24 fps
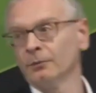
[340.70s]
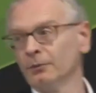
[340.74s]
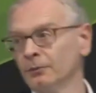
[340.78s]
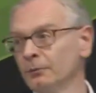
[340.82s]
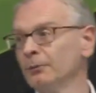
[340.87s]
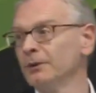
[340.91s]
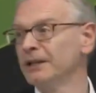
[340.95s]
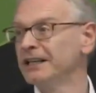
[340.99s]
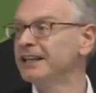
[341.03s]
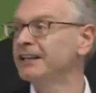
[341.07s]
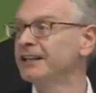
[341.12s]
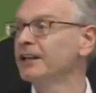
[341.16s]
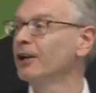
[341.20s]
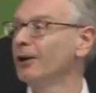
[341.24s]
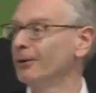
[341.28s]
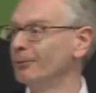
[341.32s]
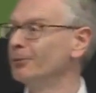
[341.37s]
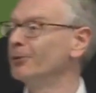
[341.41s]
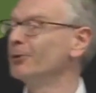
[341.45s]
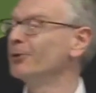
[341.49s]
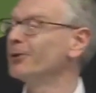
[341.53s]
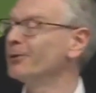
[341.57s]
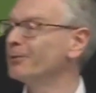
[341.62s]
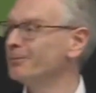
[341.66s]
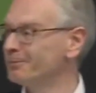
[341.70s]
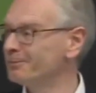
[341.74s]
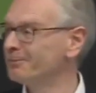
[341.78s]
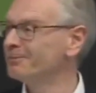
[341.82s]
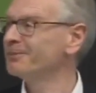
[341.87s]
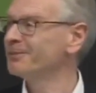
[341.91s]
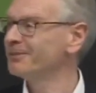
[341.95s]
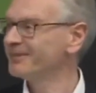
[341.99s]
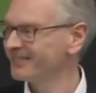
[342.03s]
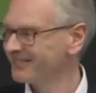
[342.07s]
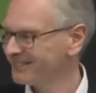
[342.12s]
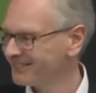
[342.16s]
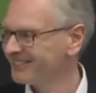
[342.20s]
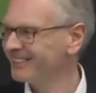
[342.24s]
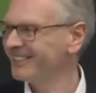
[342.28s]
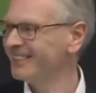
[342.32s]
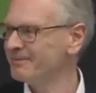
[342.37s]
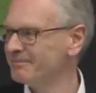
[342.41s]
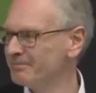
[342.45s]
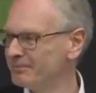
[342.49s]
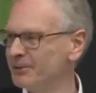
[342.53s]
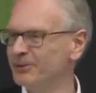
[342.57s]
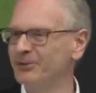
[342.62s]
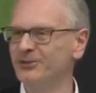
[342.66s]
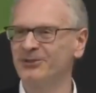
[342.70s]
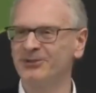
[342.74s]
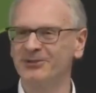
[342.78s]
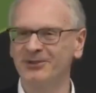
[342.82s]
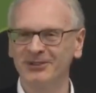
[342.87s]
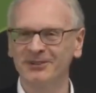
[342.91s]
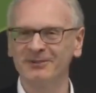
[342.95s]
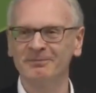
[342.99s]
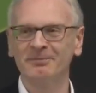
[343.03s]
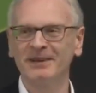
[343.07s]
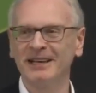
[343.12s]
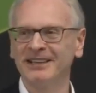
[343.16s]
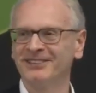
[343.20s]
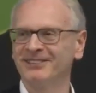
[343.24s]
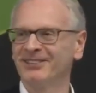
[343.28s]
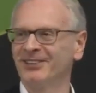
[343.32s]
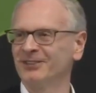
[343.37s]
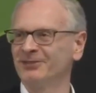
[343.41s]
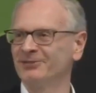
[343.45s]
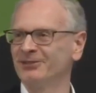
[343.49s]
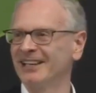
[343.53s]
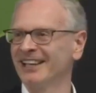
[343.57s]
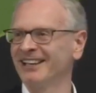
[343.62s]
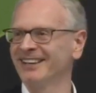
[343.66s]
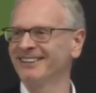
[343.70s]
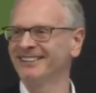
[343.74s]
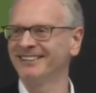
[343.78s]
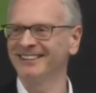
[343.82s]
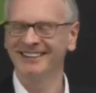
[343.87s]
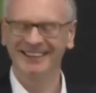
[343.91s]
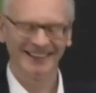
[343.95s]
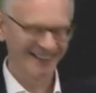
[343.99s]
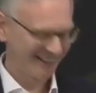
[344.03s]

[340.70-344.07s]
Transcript: we need a lot more boosterism based on reality.